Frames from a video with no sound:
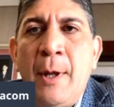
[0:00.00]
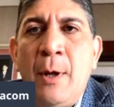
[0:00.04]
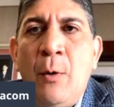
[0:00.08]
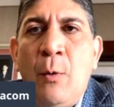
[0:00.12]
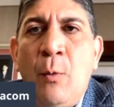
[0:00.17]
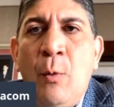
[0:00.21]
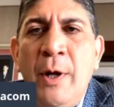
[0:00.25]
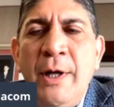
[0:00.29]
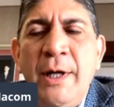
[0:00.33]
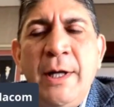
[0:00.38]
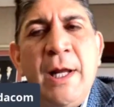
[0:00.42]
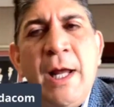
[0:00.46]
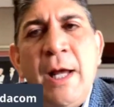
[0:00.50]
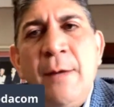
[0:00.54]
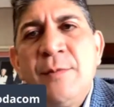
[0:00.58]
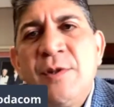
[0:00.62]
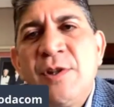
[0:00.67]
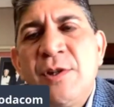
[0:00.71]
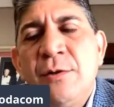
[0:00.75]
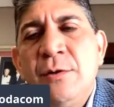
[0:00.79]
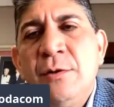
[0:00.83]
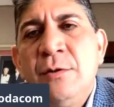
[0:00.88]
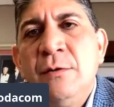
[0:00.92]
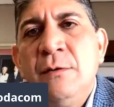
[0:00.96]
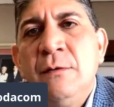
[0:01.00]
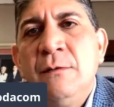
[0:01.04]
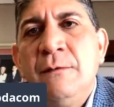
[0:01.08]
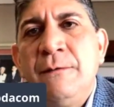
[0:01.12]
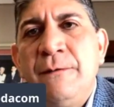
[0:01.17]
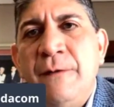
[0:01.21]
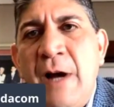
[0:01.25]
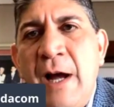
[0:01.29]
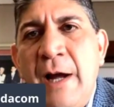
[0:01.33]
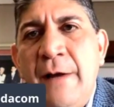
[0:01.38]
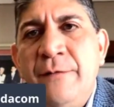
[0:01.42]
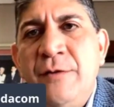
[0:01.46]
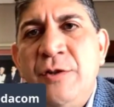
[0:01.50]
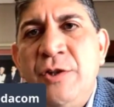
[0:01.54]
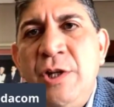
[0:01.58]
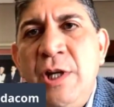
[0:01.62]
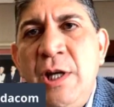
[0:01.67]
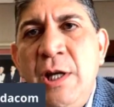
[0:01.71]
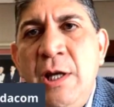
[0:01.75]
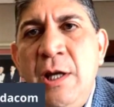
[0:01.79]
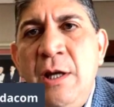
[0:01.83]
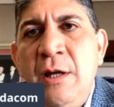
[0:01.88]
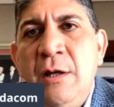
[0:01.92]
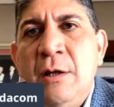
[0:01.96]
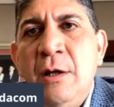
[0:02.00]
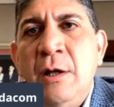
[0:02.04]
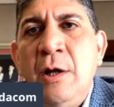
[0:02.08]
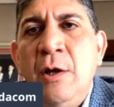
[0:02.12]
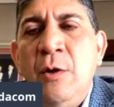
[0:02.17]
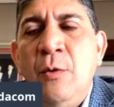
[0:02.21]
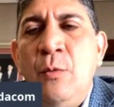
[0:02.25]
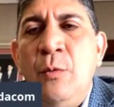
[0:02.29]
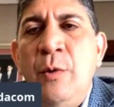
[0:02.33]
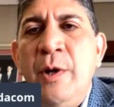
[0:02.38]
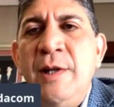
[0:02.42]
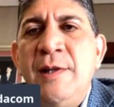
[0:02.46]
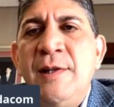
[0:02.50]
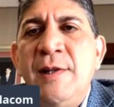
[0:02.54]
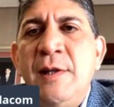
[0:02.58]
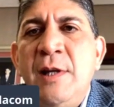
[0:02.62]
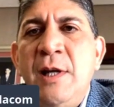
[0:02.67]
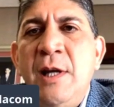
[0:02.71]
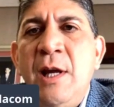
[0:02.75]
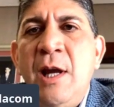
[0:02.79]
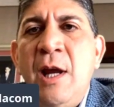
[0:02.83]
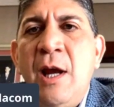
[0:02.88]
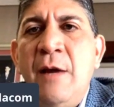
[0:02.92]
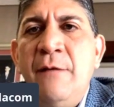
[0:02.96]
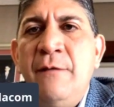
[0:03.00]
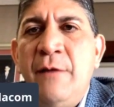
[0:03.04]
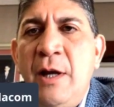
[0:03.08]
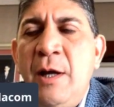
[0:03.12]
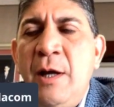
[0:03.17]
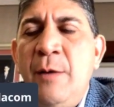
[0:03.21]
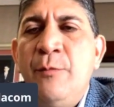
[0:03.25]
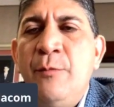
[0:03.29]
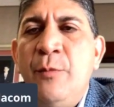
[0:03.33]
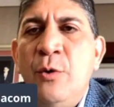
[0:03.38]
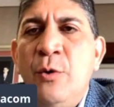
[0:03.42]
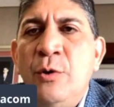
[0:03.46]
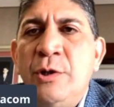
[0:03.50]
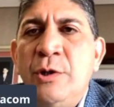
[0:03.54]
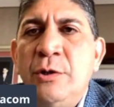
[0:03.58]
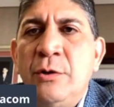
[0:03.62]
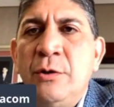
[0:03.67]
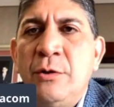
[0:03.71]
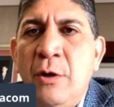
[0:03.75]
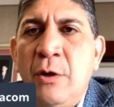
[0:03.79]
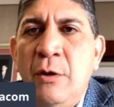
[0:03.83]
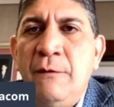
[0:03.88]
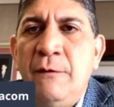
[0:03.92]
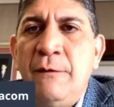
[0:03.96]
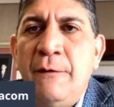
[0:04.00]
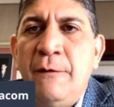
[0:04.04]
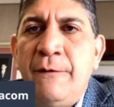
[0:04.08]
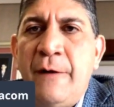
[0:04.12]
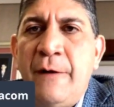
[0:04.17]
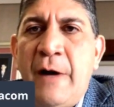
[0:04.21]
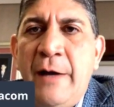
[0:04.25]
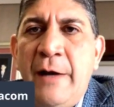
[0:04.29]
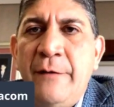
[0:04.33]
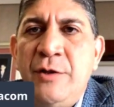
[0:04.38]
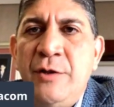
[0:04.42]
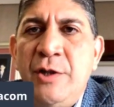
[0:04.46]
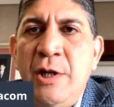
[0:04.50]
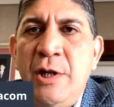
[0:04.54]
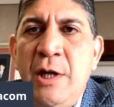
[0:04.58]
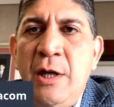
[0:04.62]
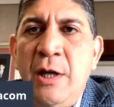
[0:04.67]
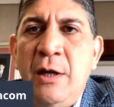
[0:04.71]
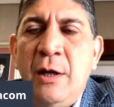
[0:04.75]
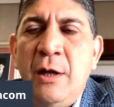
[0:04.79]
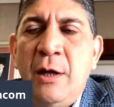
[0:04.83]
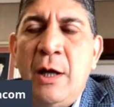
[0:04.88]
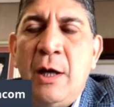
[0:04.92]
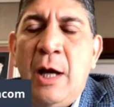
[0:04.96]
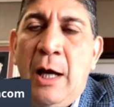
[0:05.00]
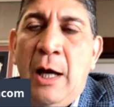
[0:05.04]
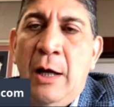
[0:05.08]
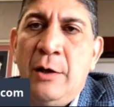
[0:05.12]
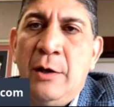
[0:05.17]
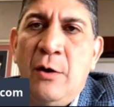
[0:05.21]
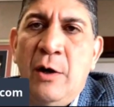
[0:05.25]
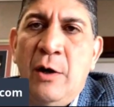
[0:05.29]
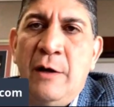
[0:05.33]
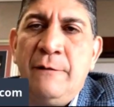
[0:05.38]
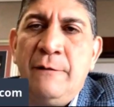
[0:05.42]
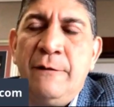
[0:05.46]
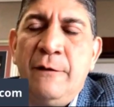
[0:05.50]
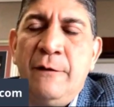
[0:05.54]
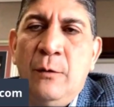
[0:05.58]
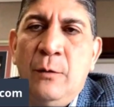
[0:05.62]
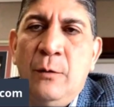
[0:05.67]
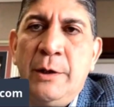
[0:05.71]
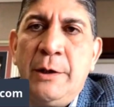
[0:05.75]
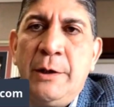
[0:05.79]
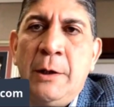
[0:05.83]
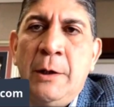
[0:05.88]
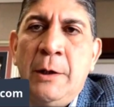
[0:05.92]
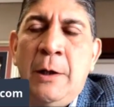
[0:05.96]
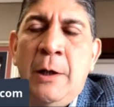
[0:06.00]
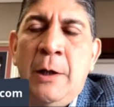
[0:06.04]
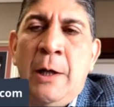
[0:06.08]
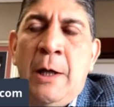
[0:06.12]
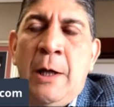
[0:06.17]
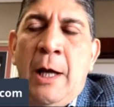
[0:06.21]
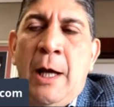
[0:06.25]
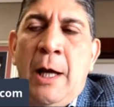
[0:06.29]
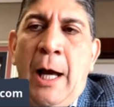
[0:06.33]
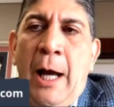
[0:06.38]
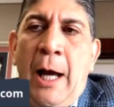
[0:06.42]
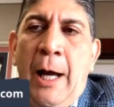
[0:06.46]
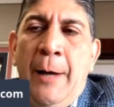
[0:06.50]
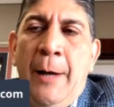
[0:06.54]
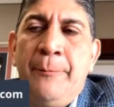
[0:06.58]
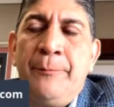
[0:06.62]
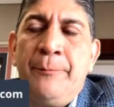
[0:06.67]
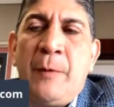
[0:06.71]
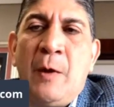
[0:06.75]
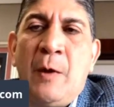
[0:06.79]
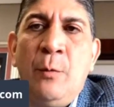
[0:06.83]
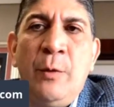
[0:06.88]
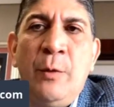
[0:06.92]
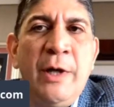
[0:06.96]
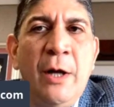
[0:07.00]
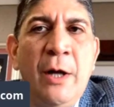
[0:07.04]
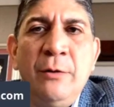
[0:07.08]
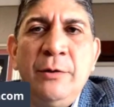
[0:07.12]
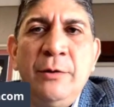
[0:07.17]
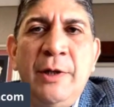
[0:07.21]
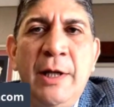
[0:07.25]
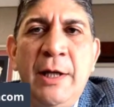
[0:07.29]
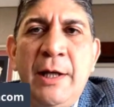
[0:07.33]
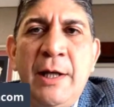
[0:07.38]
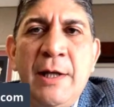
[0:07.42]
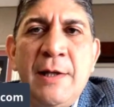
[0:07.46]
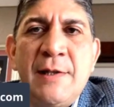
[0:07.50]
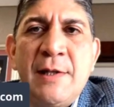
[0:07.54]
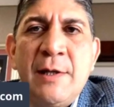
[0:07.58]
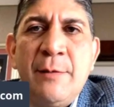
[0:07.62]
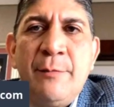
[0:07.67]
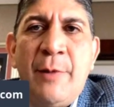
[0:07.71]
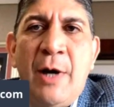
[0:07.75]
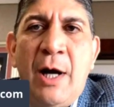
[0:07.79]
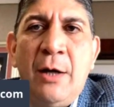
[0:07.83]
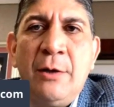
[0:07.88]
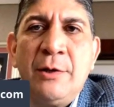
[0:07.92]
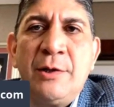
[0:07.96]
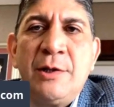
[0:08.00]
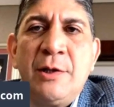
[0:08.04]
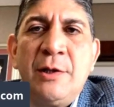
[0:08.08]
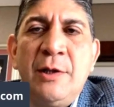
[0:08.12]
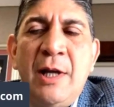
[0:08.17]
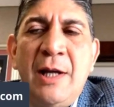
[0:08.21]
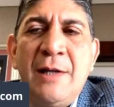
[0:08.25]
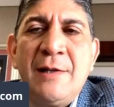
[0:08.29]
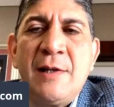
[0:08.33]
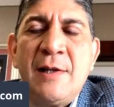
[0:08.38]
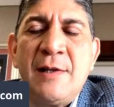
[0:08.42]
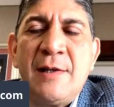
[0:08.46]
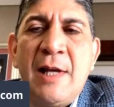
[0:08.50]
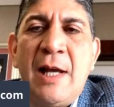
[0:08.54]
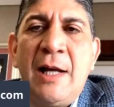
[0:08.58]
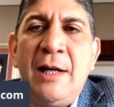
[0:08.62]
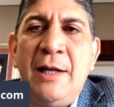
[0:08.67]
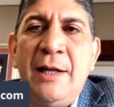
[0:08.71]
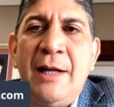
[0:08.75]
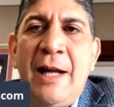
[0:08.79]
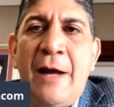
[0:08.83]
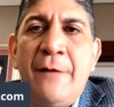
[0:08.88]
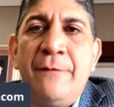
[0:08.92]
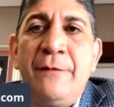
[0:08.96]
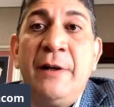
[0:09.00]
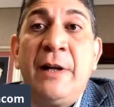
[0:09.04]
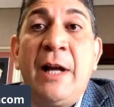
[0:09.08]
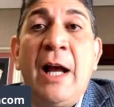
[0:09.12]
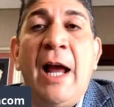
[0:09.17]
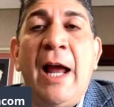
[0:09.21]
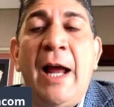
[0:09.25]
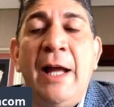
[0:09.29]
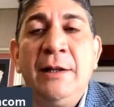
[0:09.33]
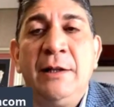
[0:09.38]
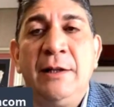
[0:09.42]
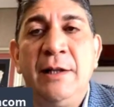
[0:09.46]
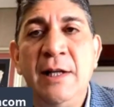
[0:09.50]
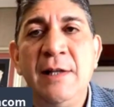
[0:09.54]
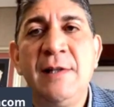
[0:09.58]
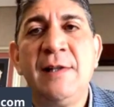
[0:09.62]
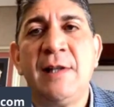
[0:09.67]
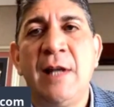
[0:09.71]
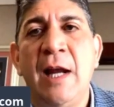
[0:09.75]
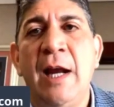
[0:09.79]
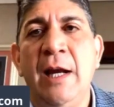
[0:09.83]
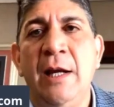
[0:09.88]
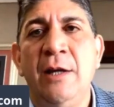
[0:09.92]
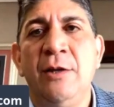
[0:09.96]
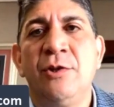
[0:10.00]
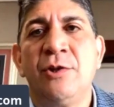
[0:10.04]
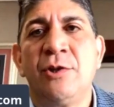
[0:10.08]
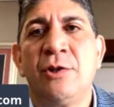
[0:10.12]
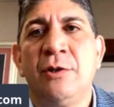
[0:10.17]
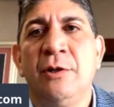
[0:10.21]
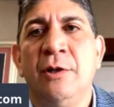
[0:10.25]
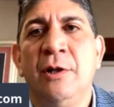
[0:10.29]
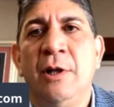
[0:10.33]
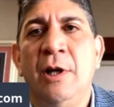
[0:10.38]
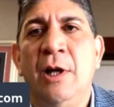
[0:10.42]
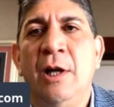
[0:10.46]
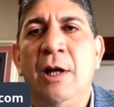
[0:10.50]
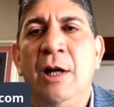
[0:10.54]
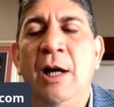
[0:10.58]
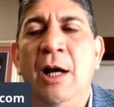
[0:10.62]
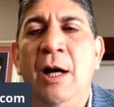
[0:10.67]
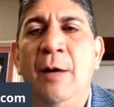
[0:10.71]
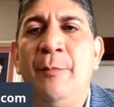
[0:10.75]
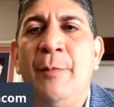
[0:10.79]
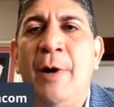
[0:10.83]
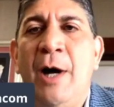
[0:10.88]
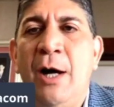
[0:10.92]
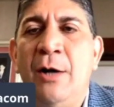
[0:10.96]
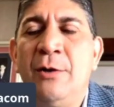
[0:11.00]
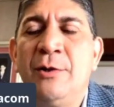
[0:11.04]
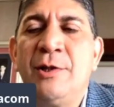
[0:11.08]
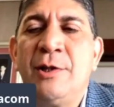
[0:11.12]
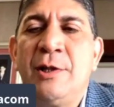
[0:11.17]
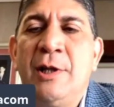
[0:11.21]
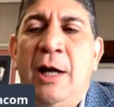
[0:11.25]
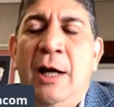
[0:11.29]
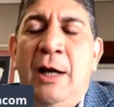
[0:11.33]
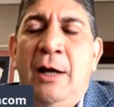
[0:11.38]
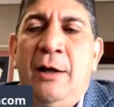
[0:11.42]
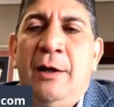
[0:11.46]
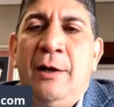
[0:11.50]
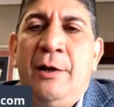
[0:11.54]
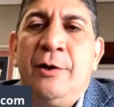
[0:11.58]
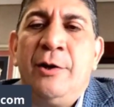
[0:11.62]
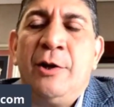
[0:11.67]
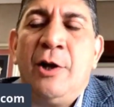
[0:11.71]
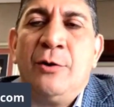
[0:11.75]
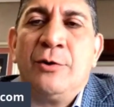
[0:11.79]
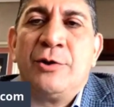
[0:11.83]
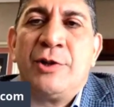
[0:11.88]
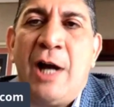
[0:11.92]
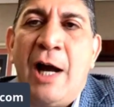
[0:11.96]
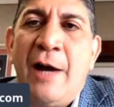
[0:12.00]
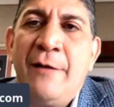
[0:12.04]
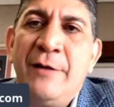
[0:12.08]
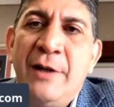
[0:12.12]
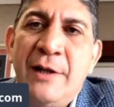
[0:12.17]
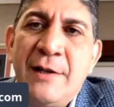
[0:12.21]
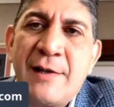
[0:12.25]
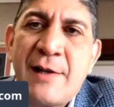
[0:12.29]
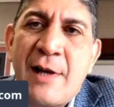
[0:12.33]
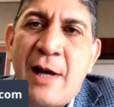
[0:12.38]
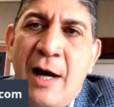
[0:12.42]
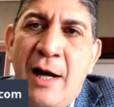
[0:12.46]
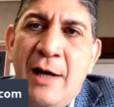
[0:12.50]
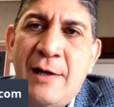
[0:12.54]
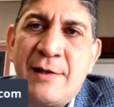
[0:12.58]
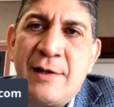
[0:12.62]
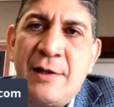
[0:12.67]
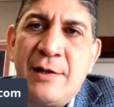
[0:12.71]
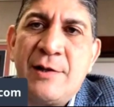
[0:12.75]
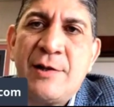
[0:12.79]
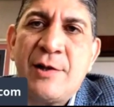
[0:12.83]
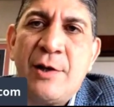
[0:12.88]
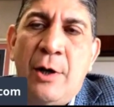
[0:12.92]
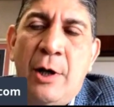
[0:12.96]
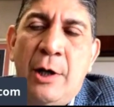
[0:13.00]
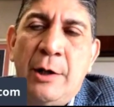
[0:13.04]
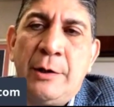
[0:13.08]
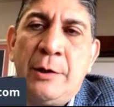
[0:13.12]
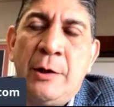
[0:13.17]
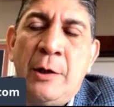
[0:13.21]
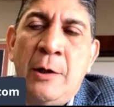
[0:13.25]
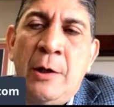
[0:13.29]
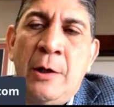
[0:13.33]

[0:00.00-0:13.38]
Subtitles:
When it comes to 5G, we see a very important role for 5G going forward. We don't think it's about necessarily in Africa at this stage about driverless cars and so on.